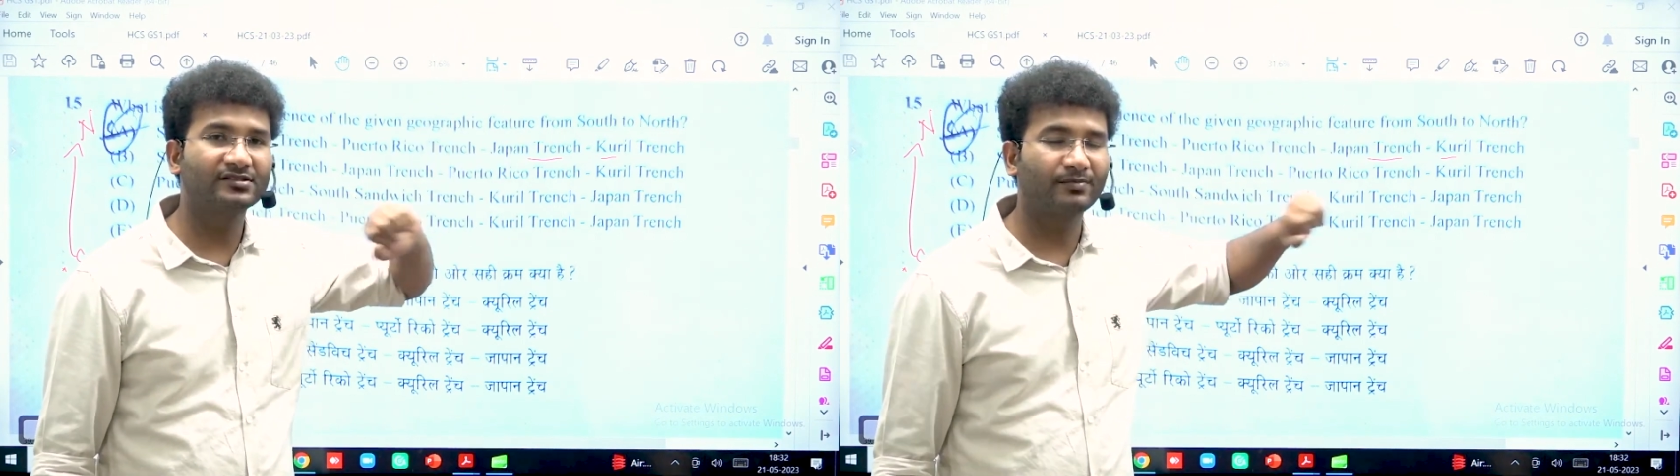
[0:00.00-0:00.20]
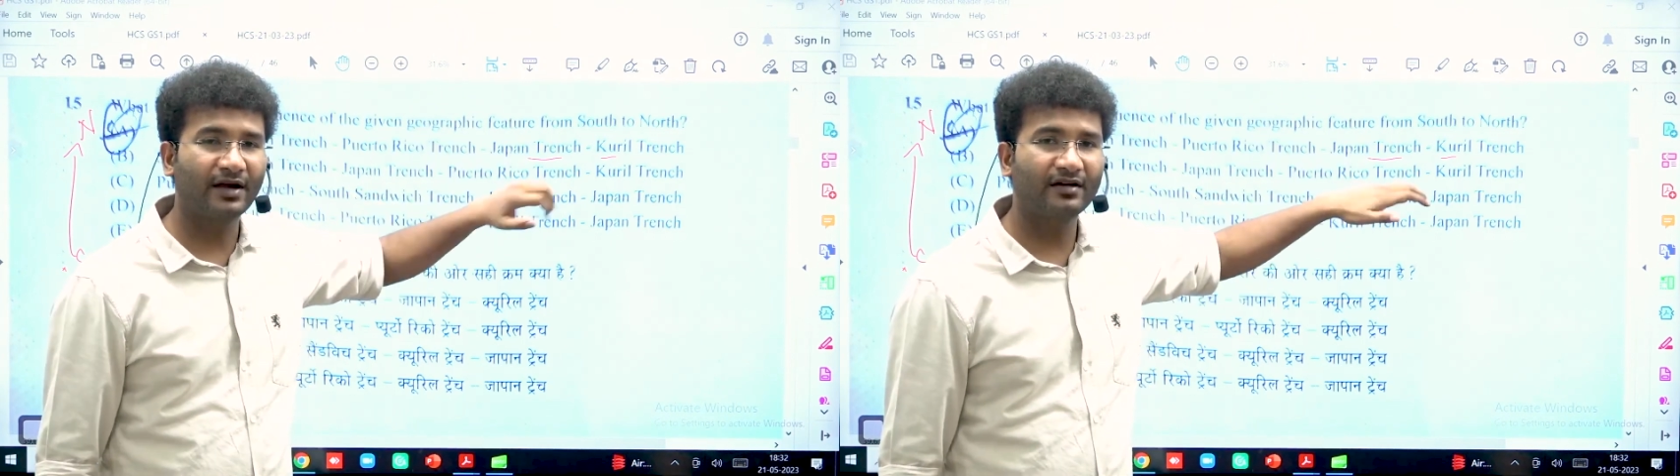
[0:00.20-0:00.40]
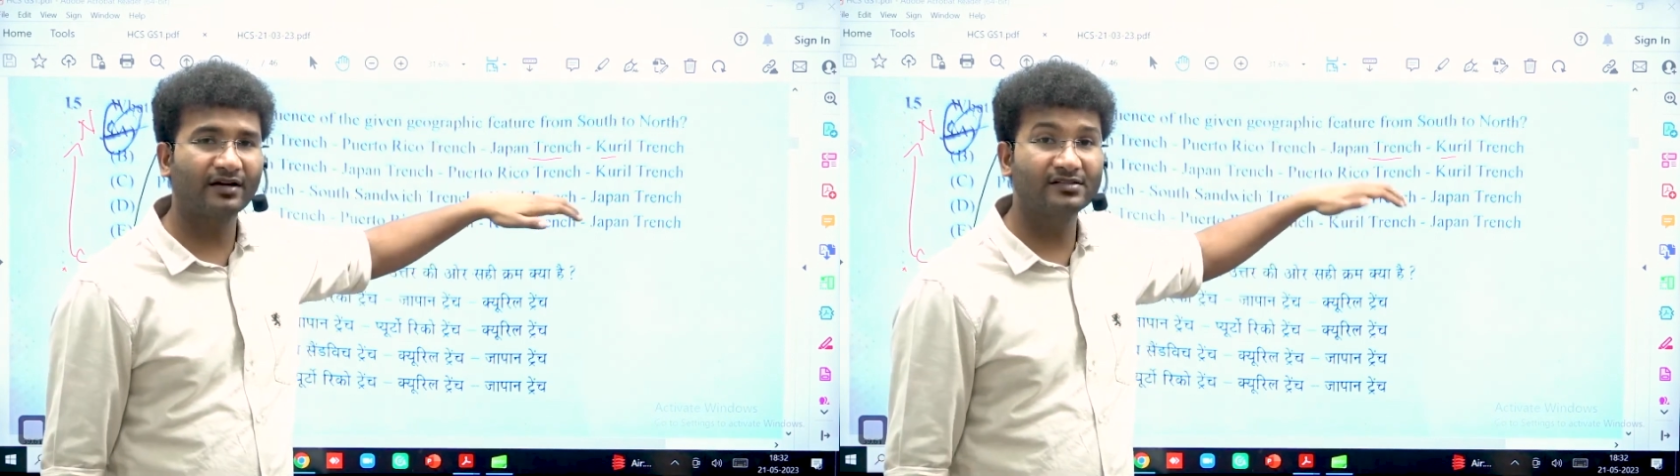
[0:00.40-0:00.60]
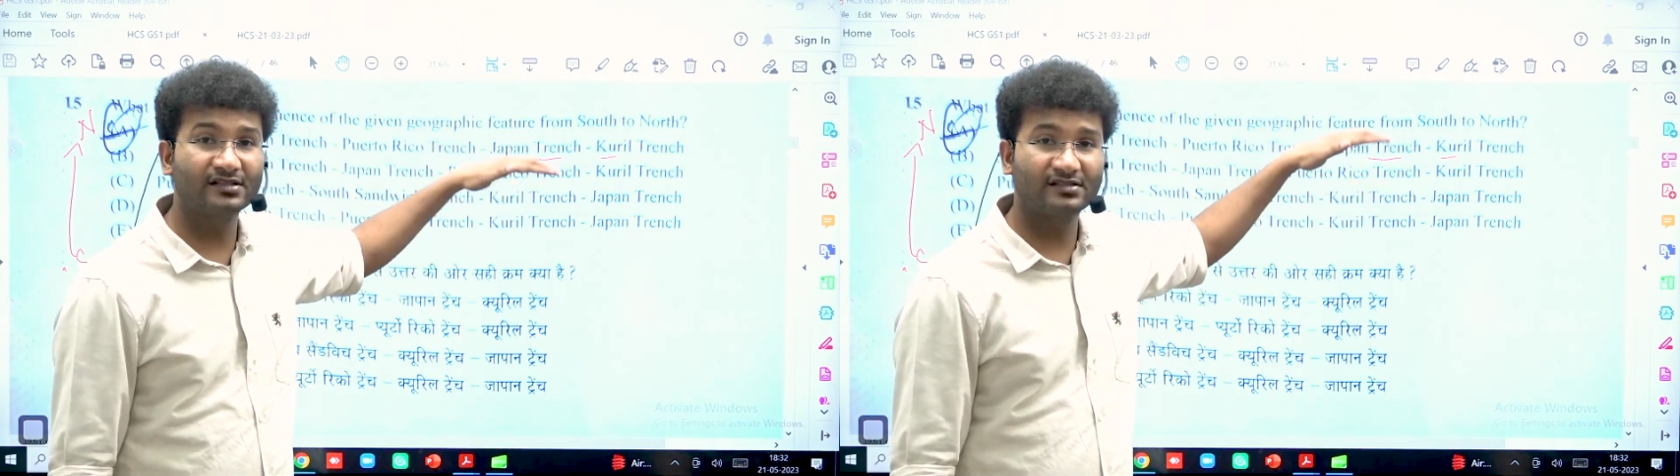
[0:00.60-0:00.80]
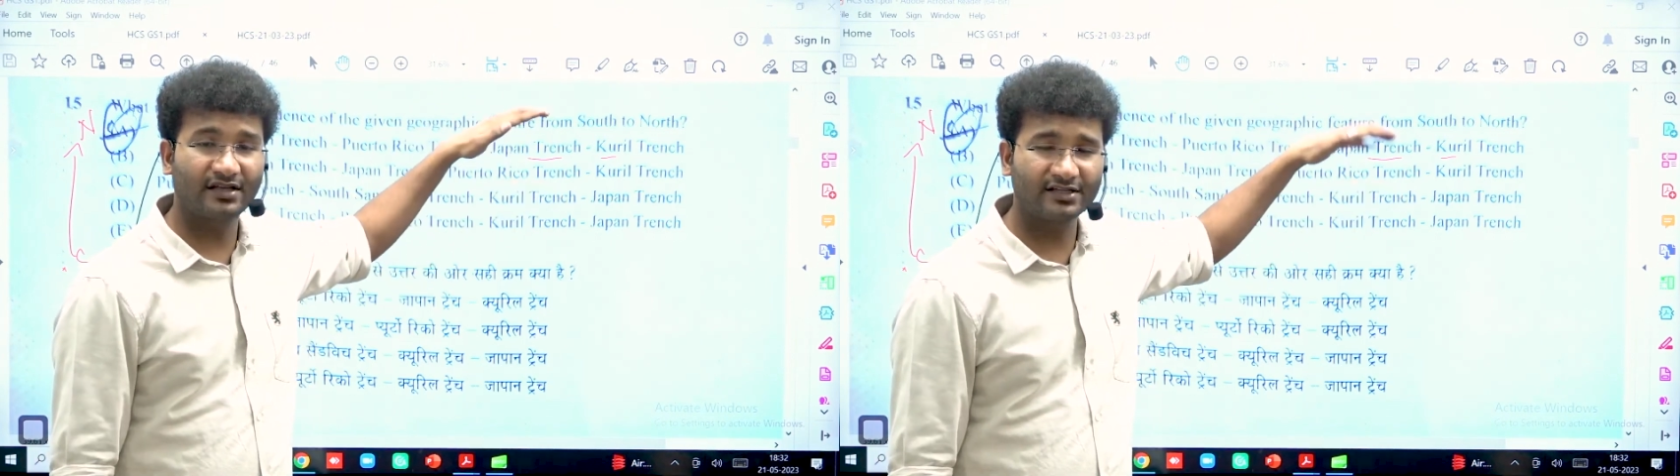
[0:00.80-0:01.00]
Japan Trench
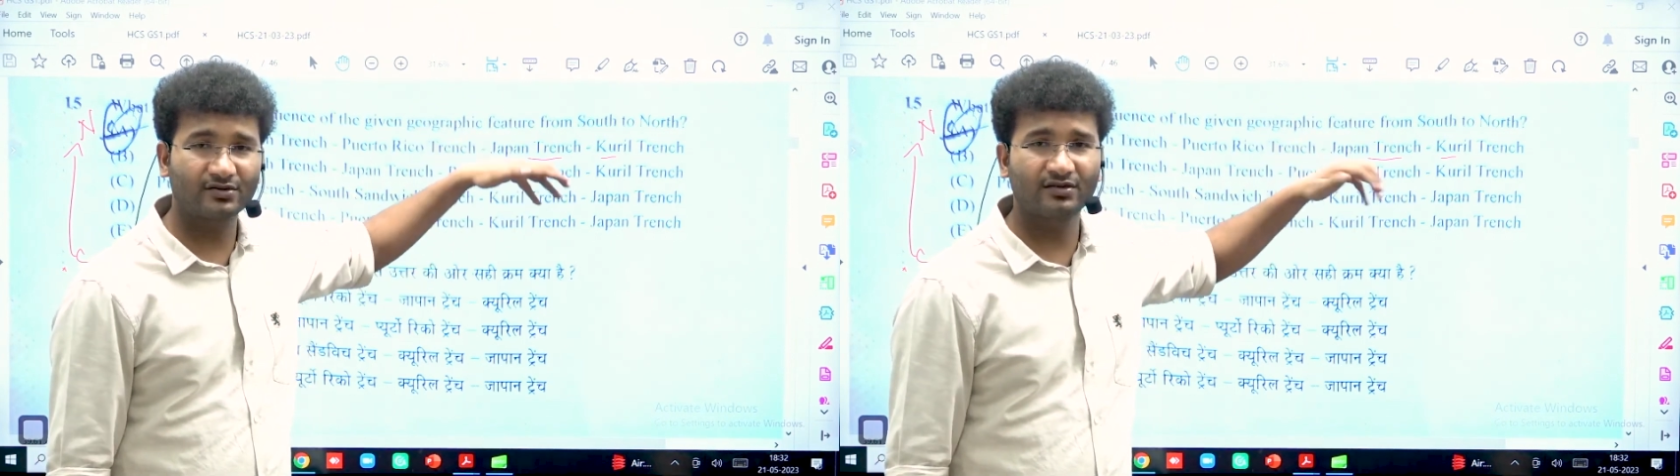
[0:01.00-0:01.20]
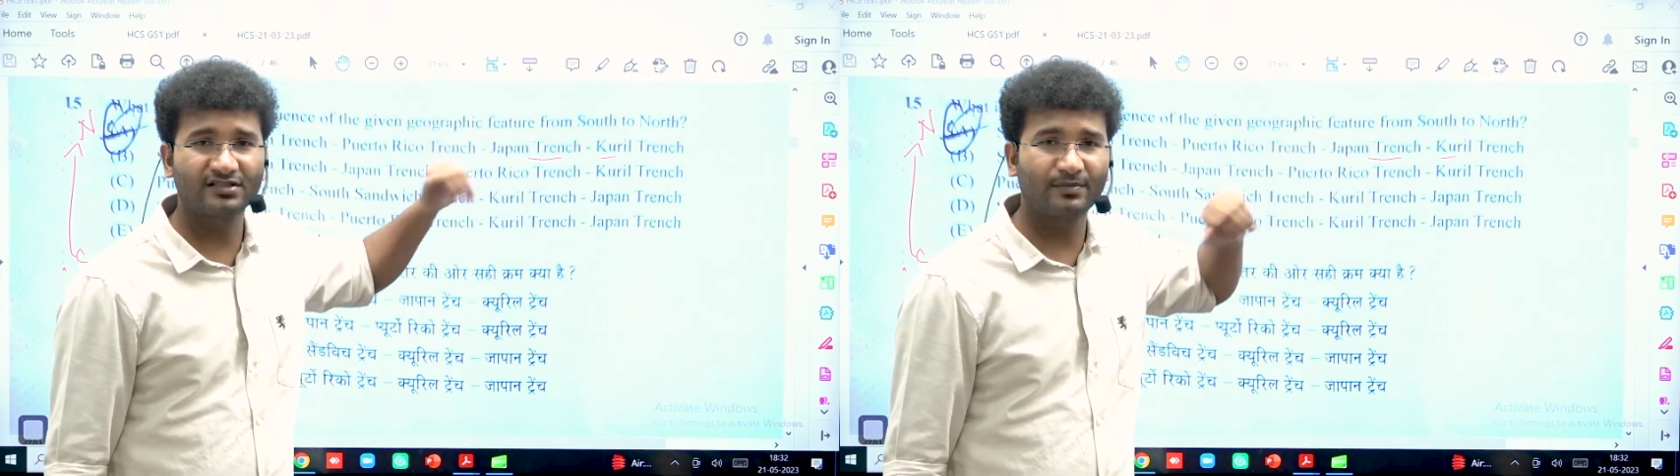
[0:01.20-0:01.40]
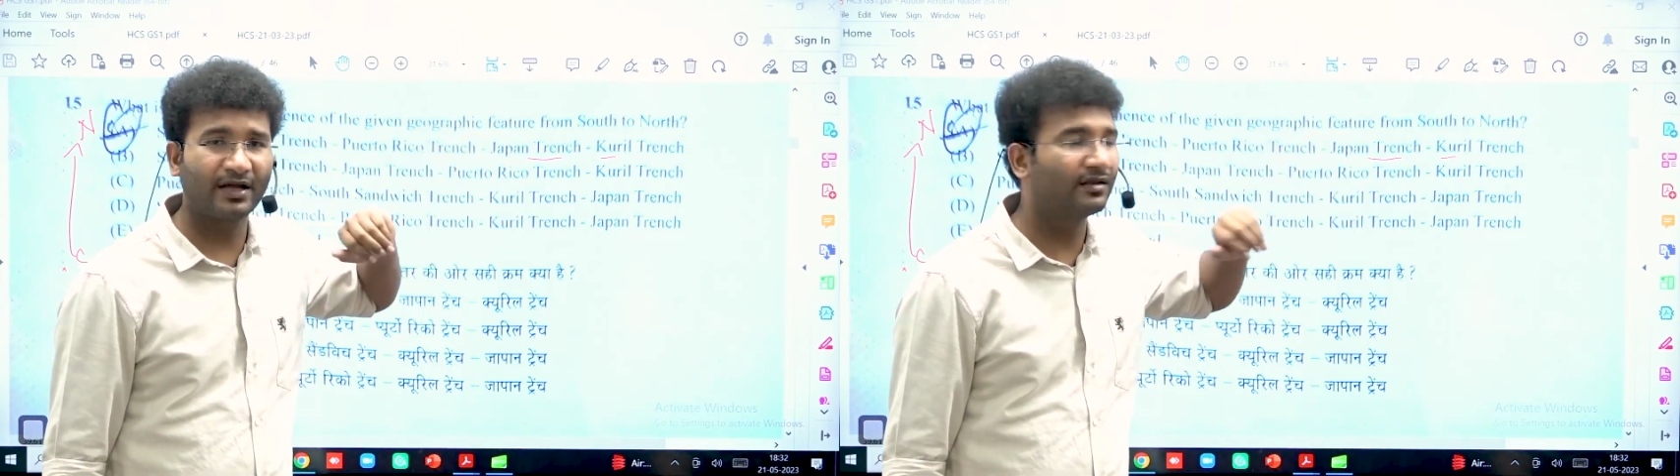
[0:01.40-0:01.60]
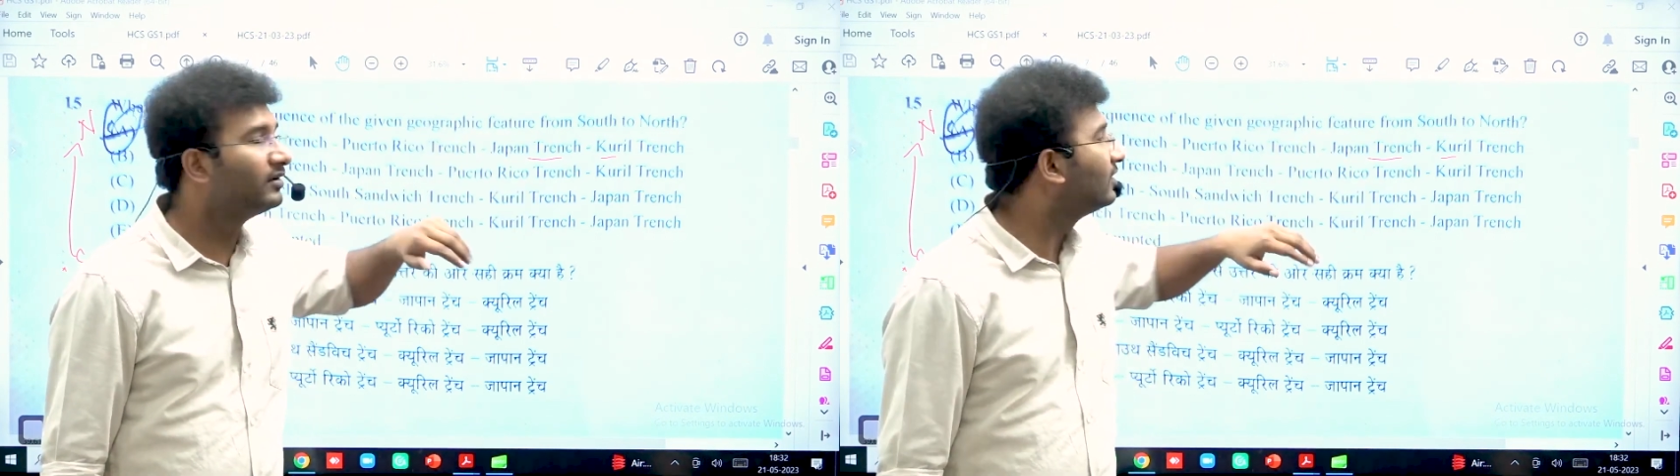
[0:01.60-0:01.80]
is next to the Japan.